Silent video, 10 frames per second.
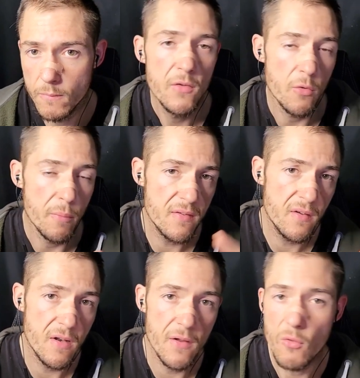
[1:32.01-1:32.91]
So
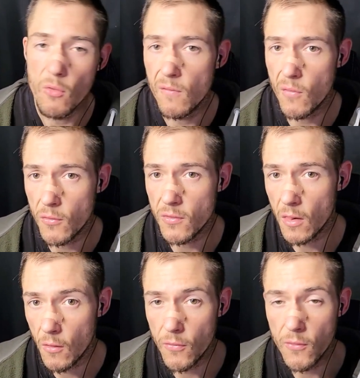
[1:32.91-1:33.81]
basically you have learned a
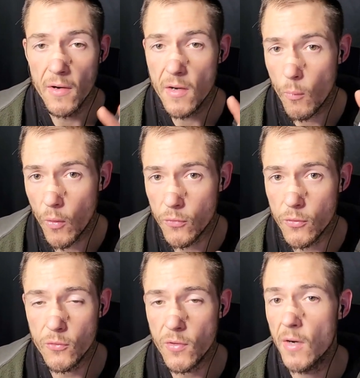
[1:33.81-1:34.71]
lot, and I want
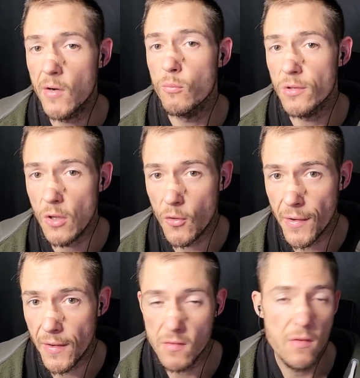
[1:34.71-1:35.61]
to tell you what
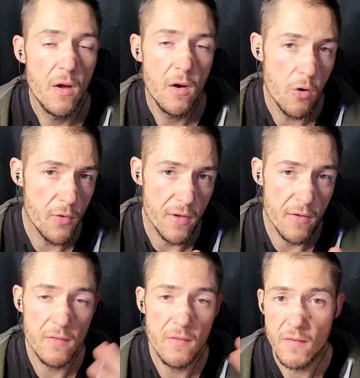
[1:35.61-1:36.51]
learning is. Learning
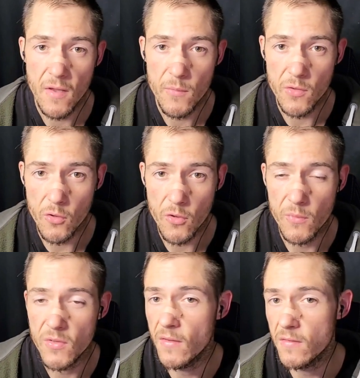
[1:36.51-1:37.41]
is same
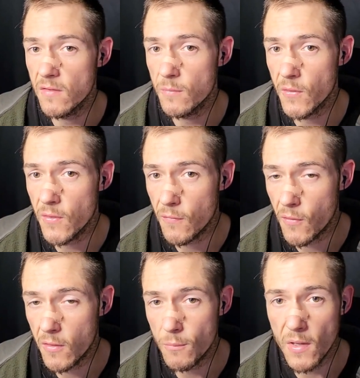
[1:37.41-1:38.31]
circumstances but
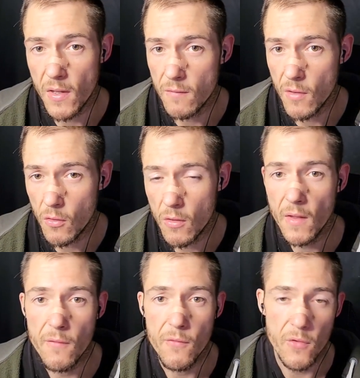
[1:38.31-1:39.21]
different behavior.
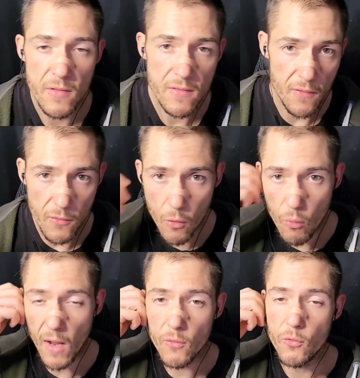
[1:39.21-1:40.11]
If you did not know
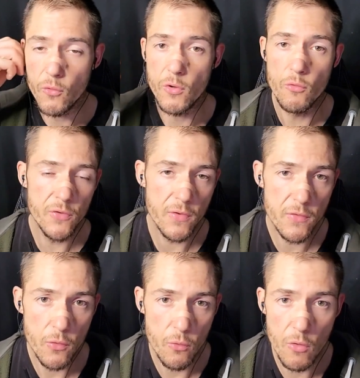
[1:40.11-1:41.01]
how to use this
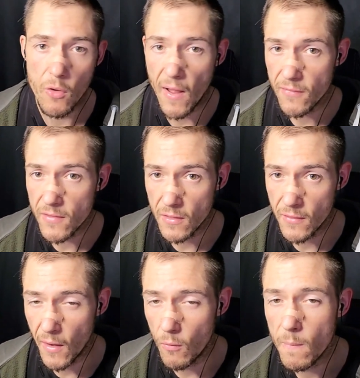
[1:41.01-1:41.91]
tool until
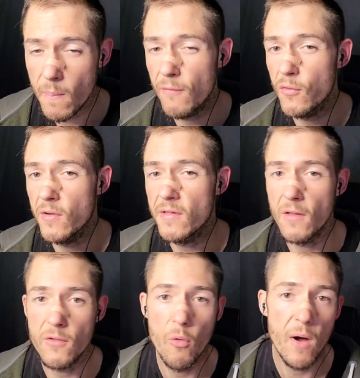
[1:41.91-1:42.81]
now, if you did
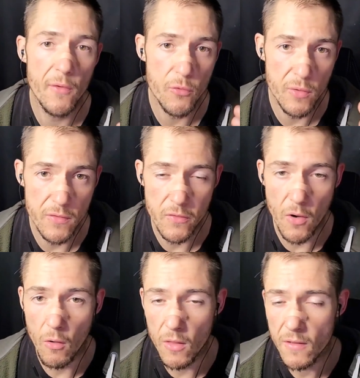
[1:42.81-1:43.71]
not know how to
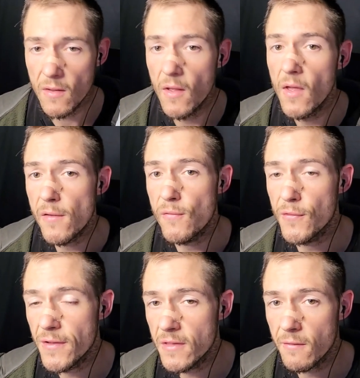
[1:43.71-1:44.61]
install it, if you
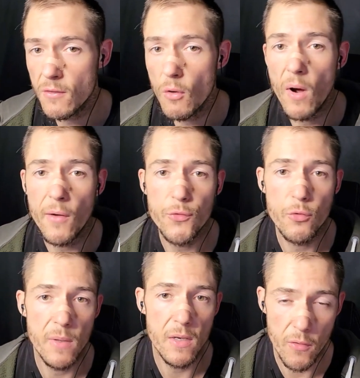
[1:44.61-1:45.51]
did not know how to
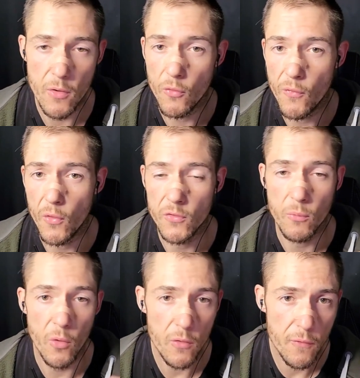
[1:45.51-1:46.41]
build your first
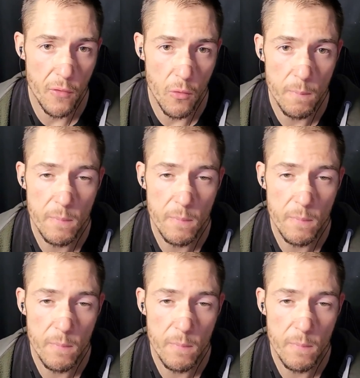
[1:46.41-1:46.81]
workflow,